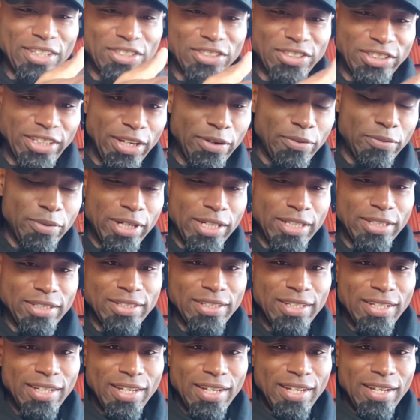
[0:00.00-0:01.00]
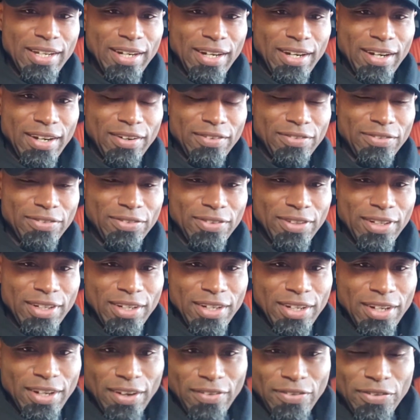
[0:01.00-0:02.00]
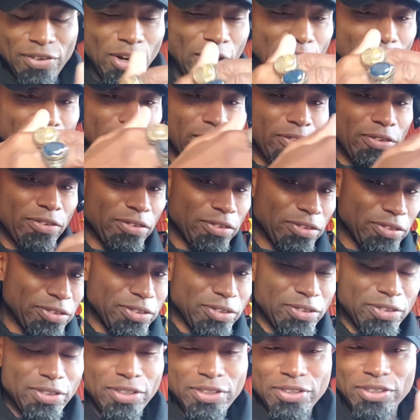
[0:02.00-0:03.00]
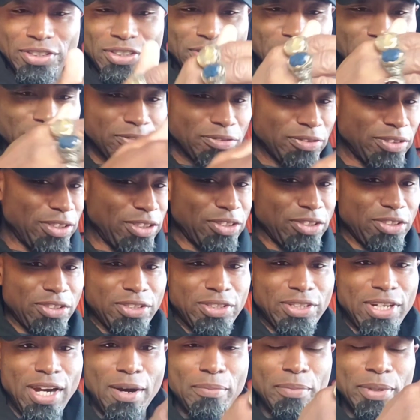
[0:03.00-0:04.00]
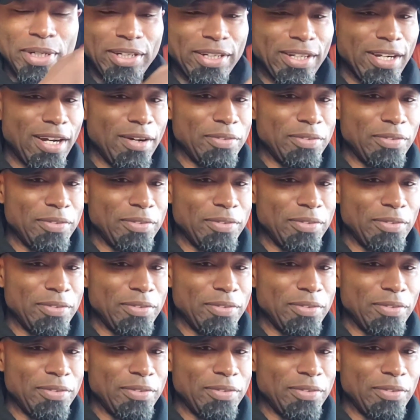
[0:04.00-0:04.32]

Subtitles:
sequence of curves, just coming.